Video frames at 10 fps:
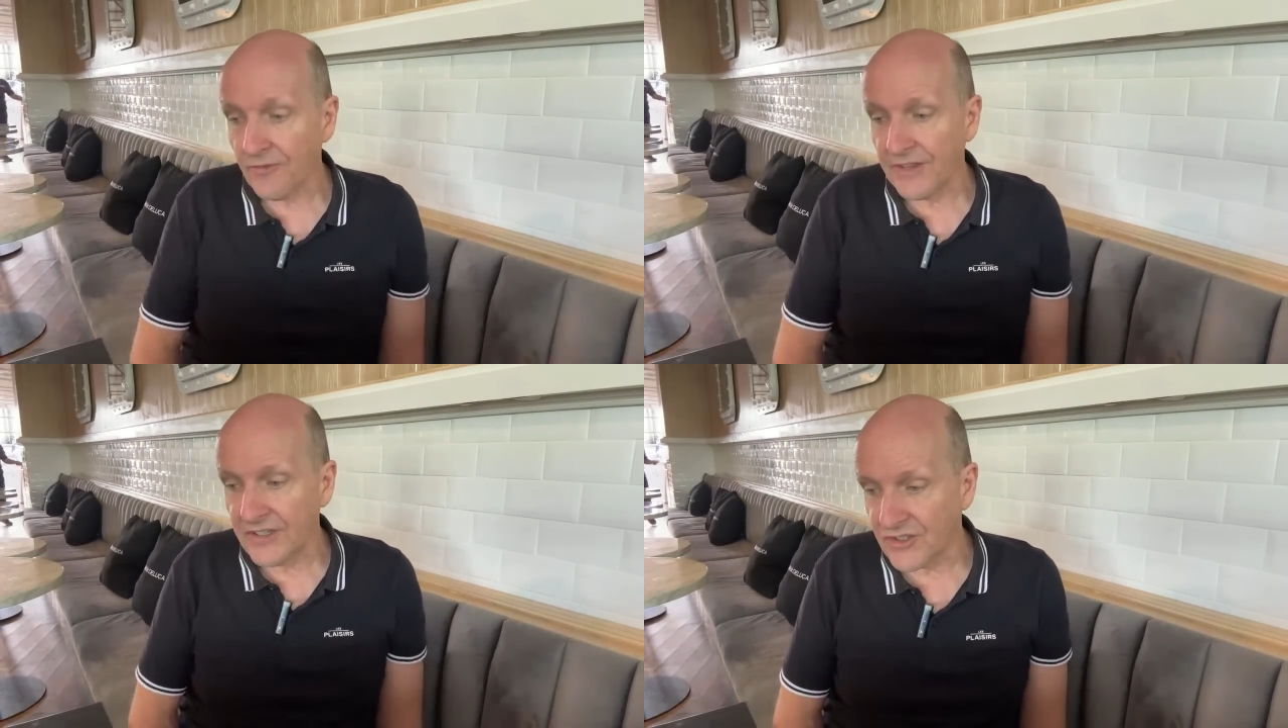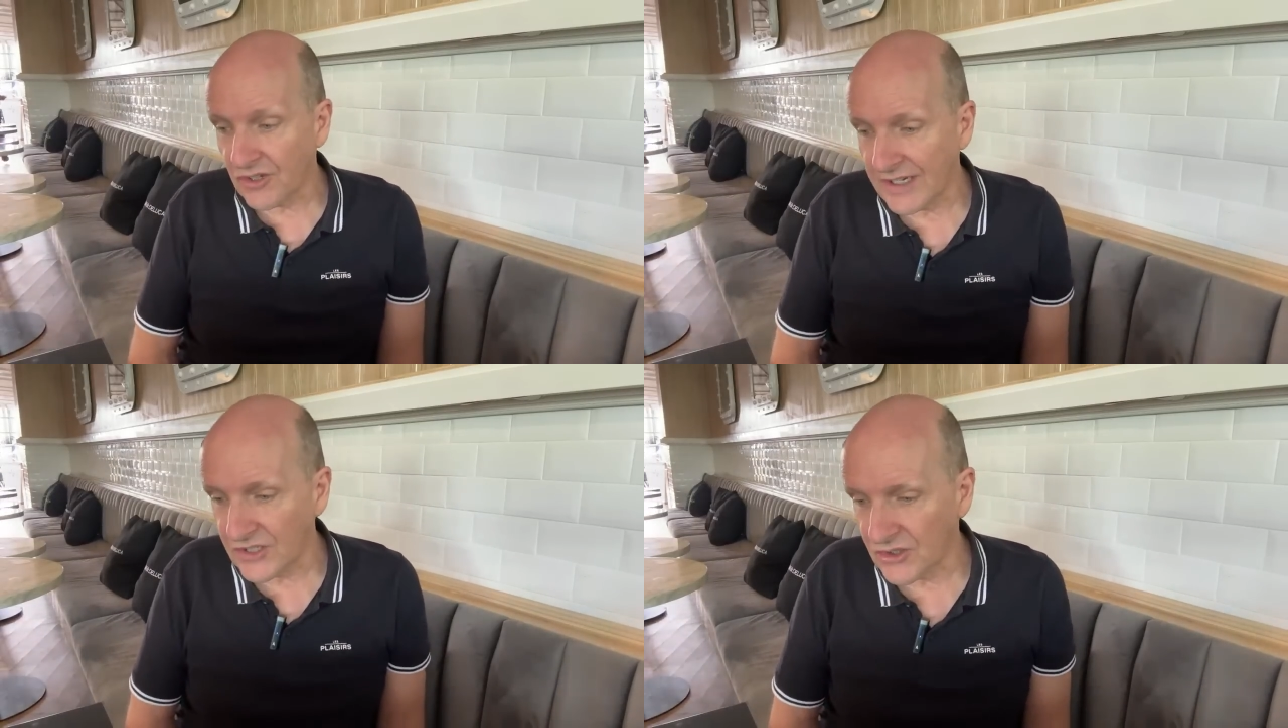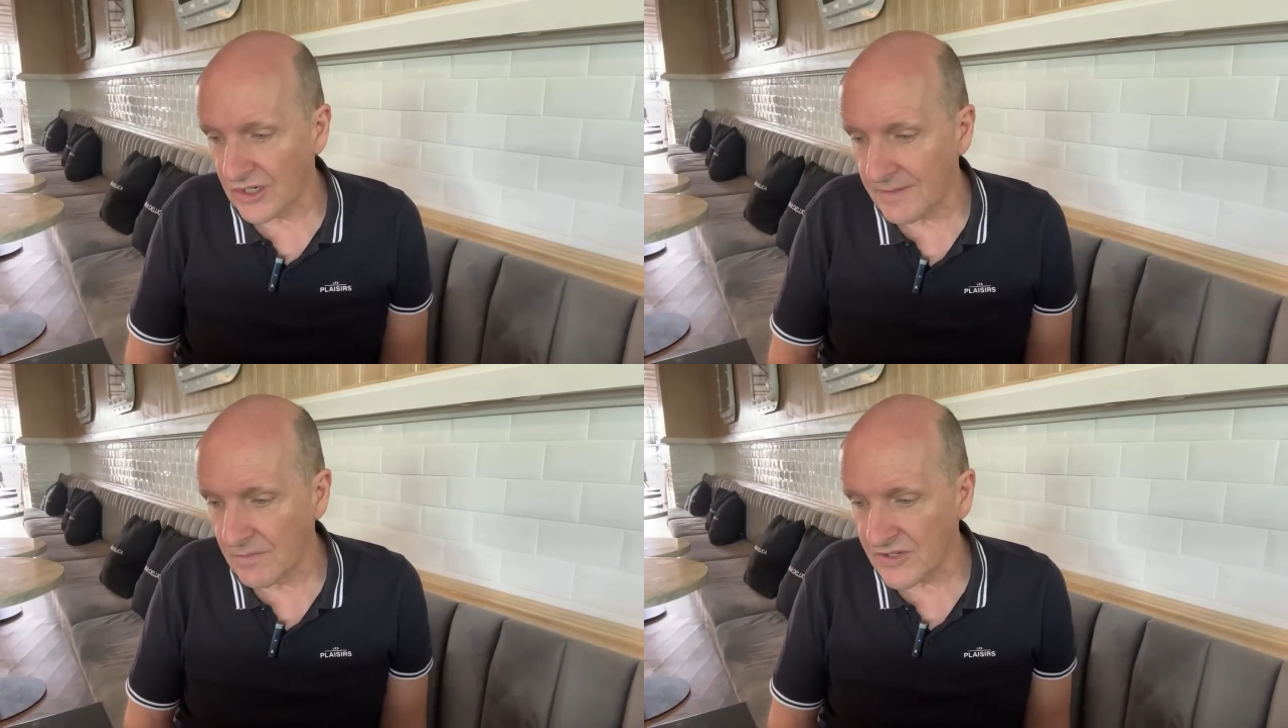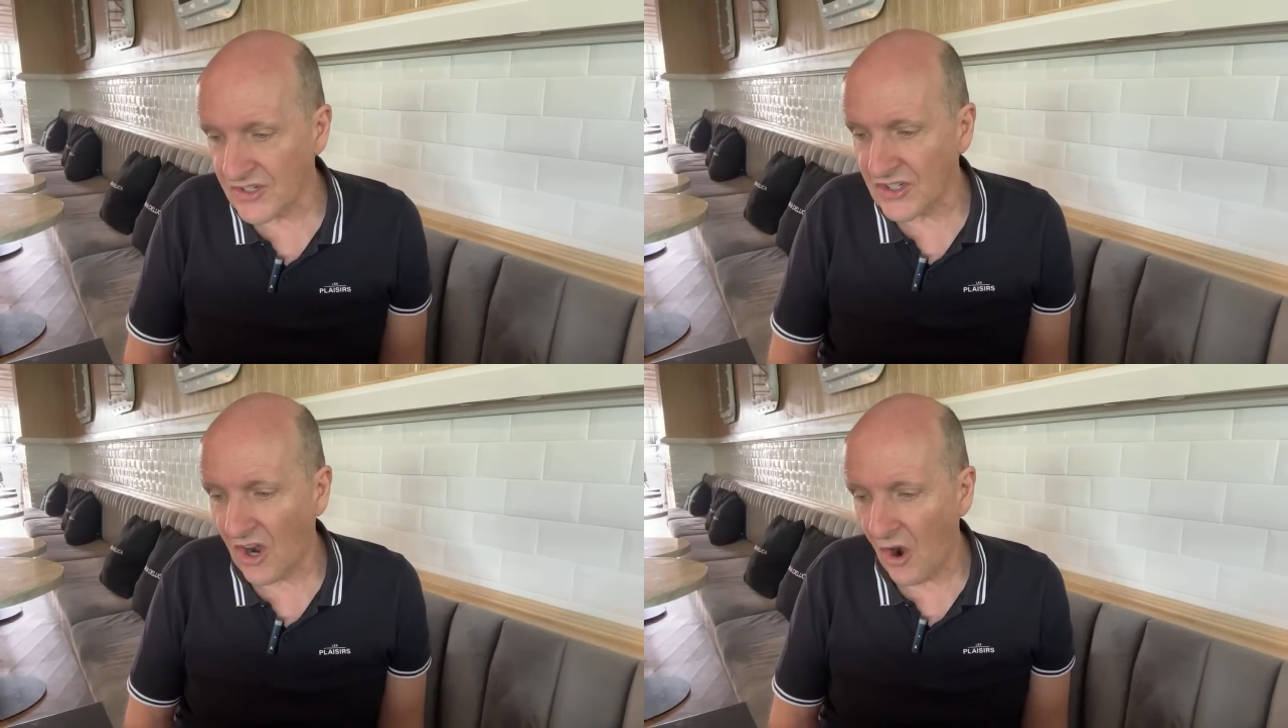thought the Australian dream
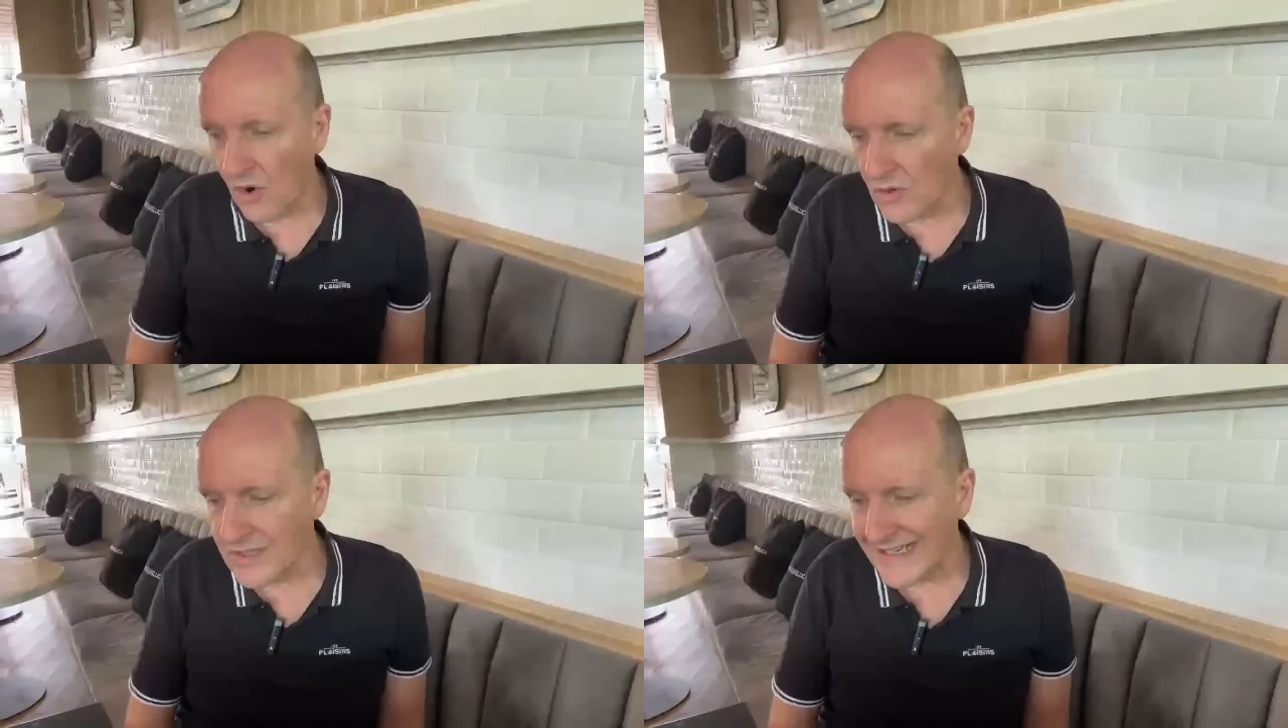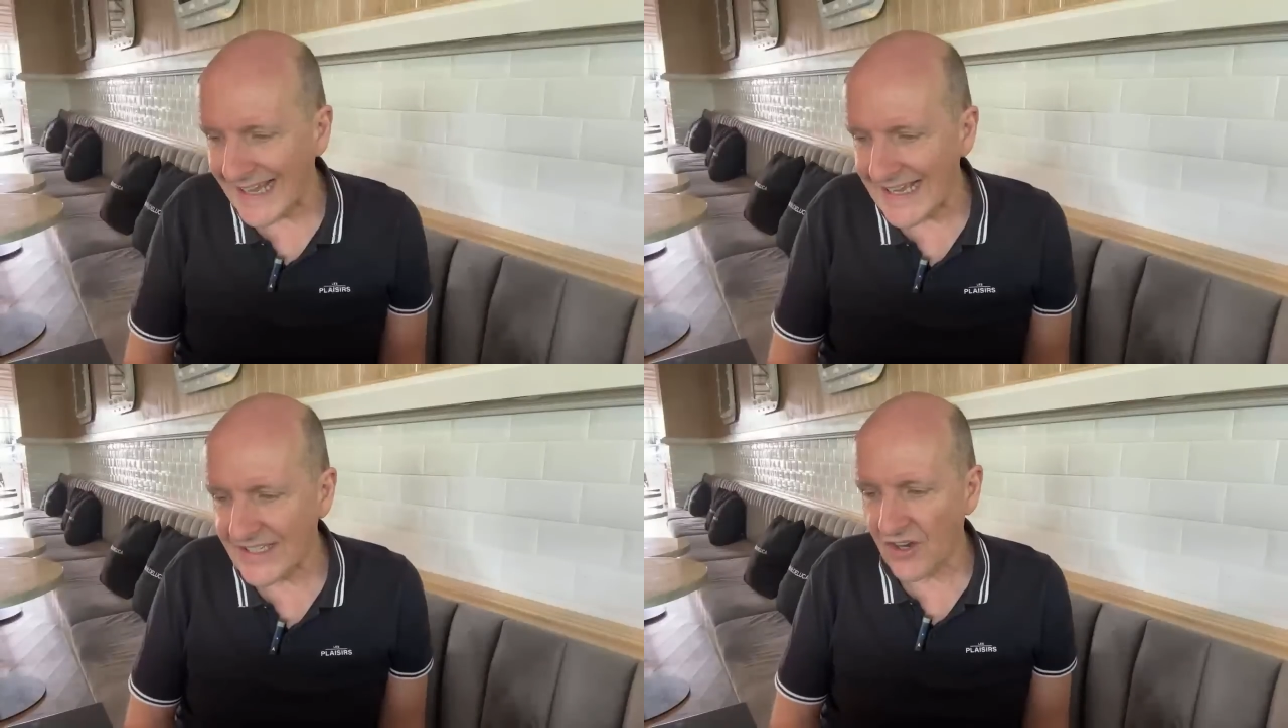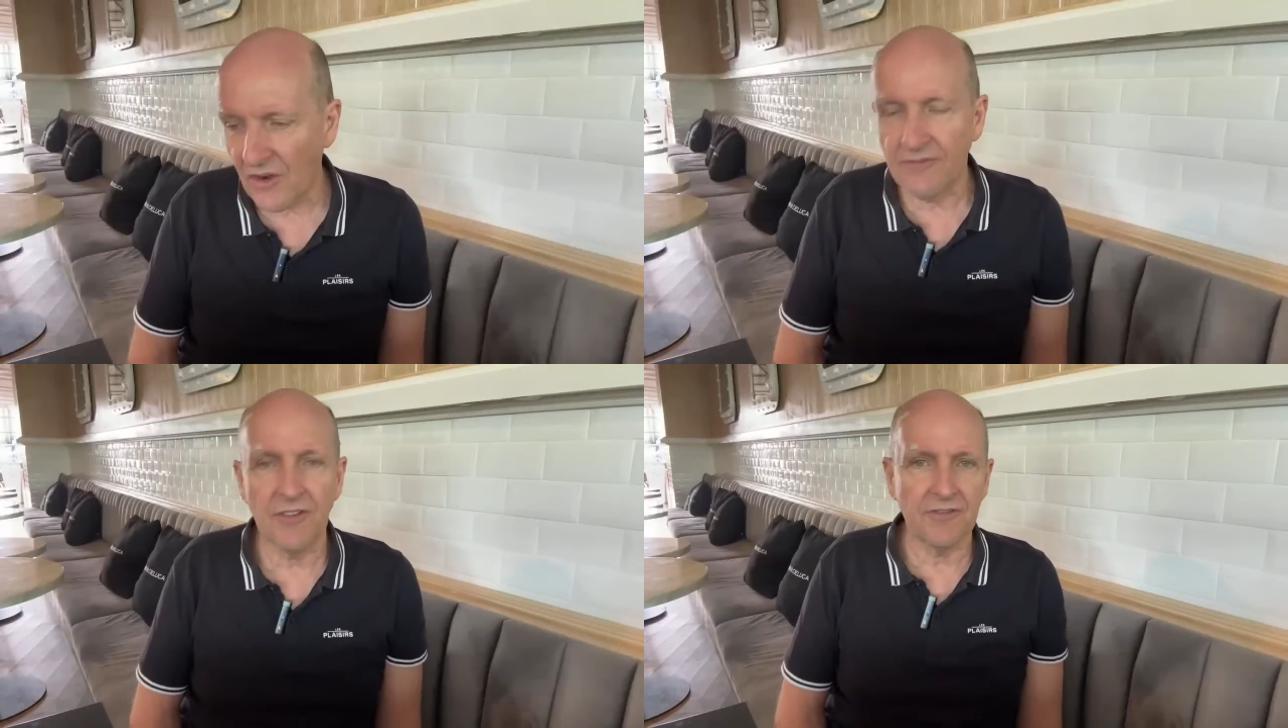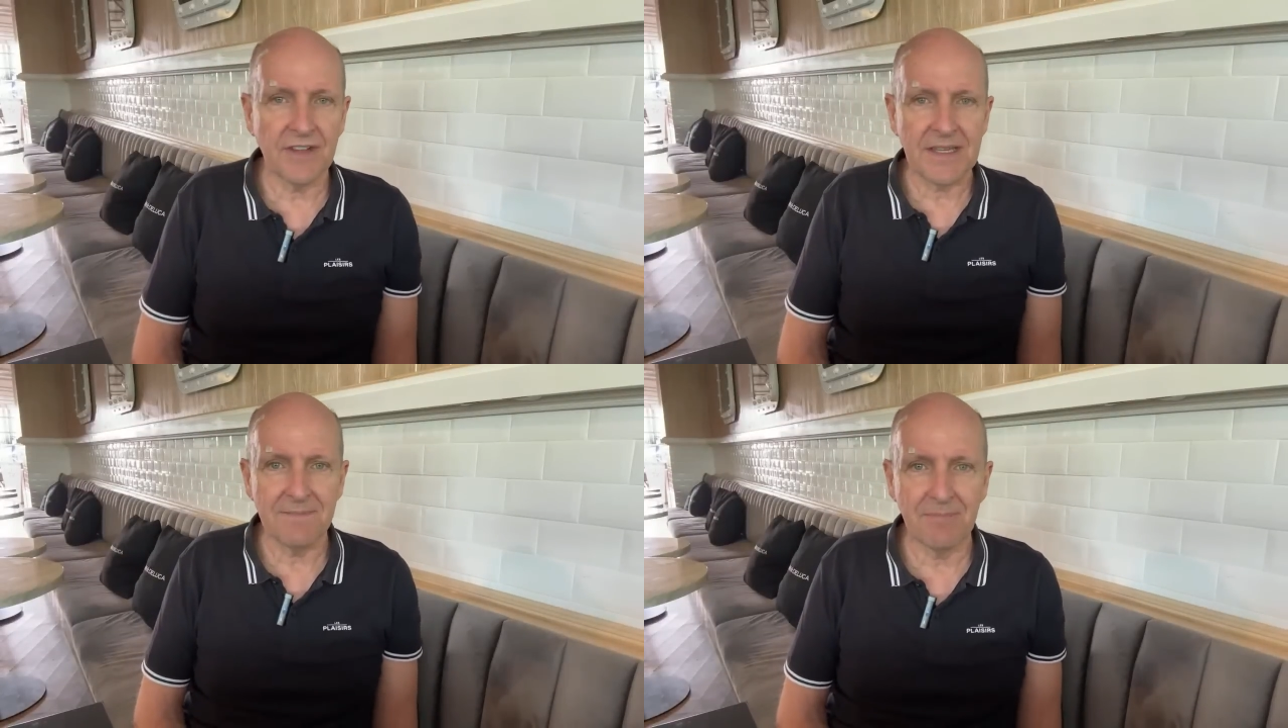was a cold case of
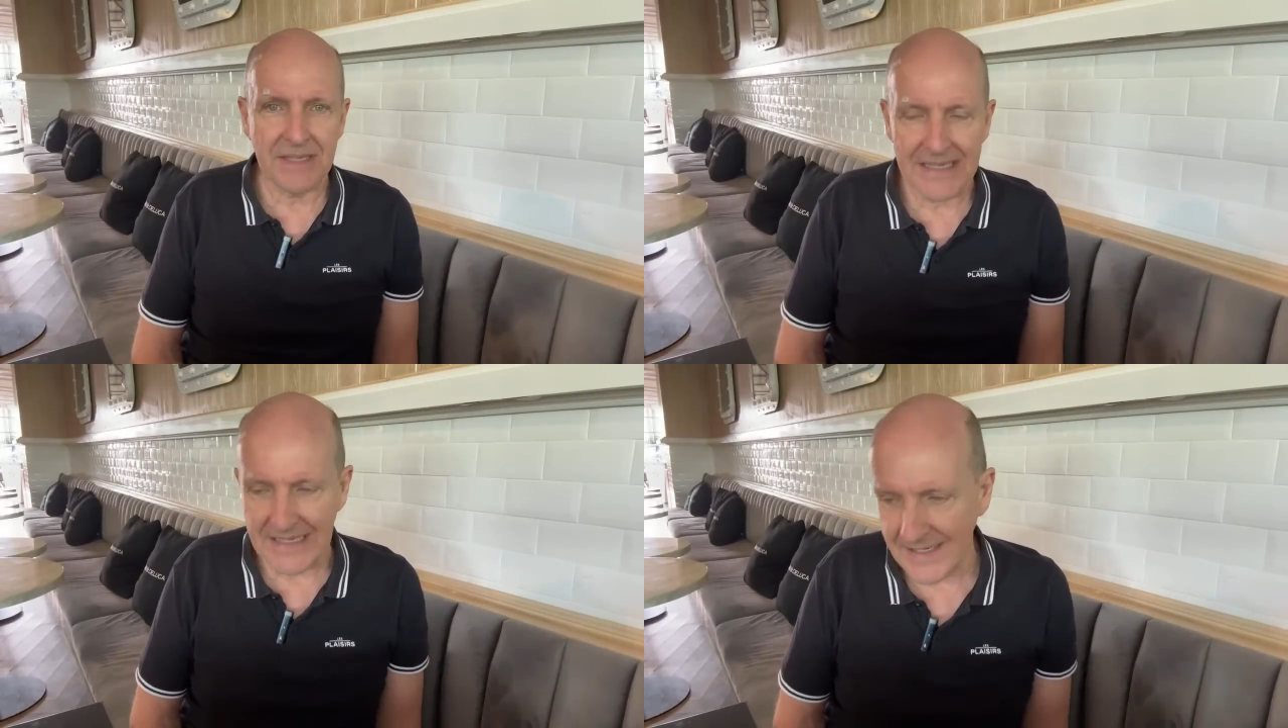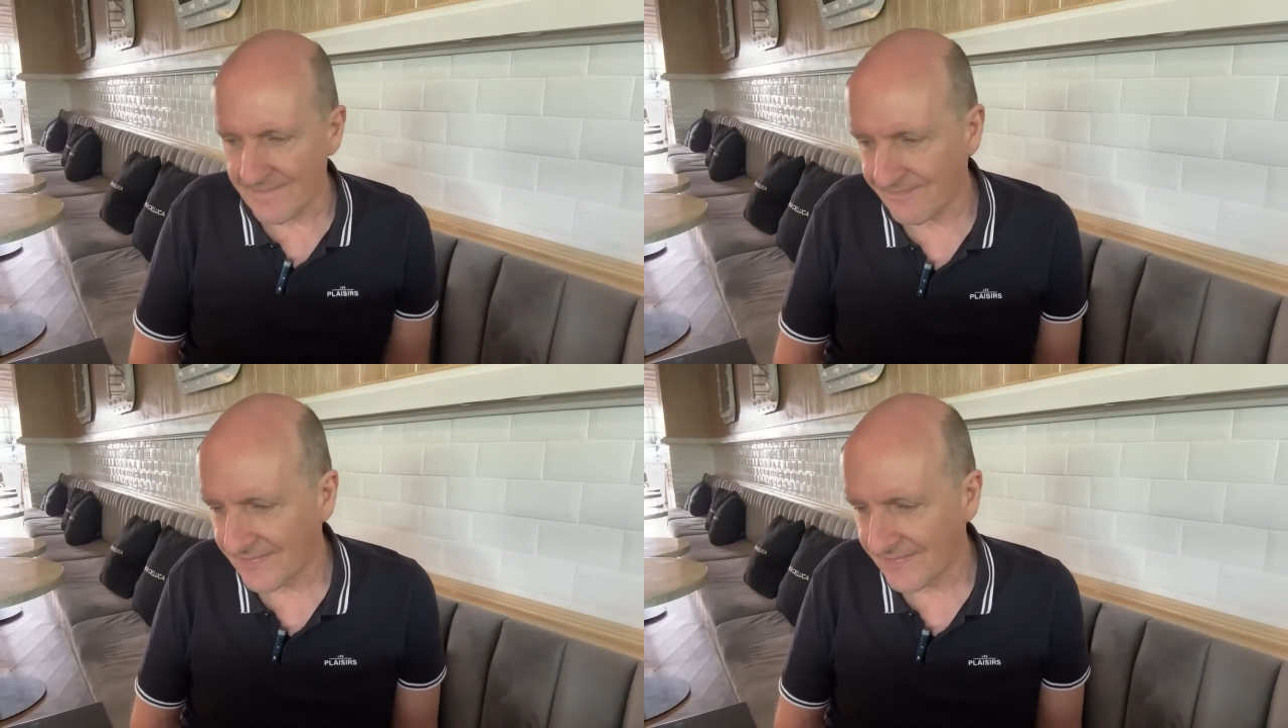VB.